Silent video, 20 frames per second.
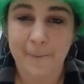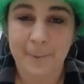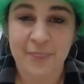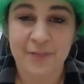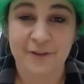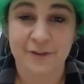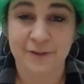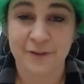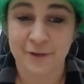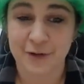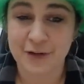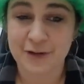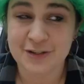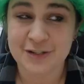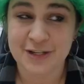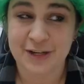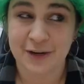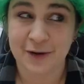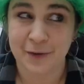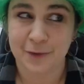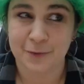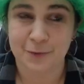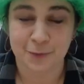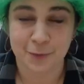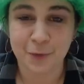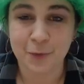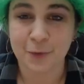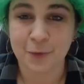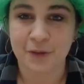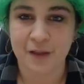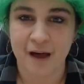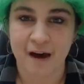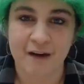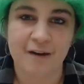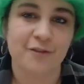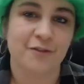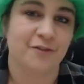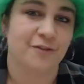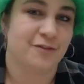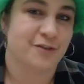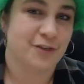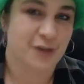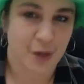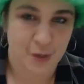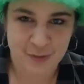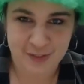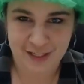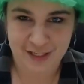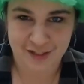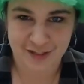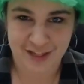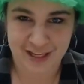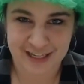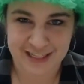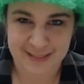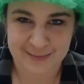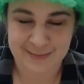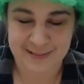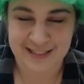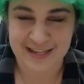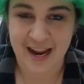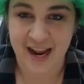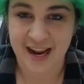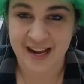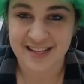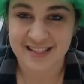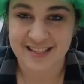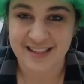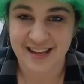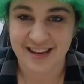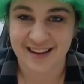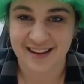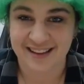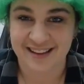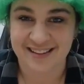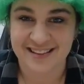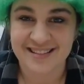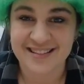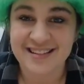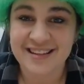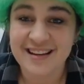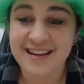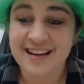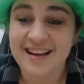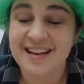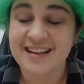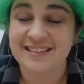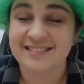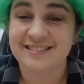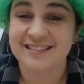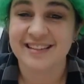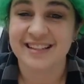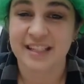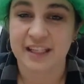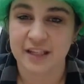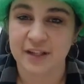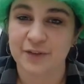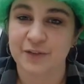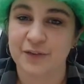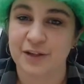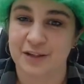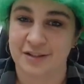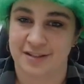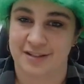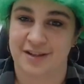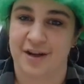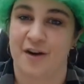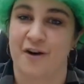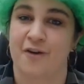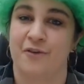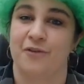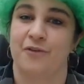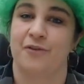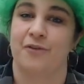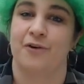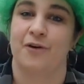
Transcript: the first rule of no such thing as mistakes is give yourself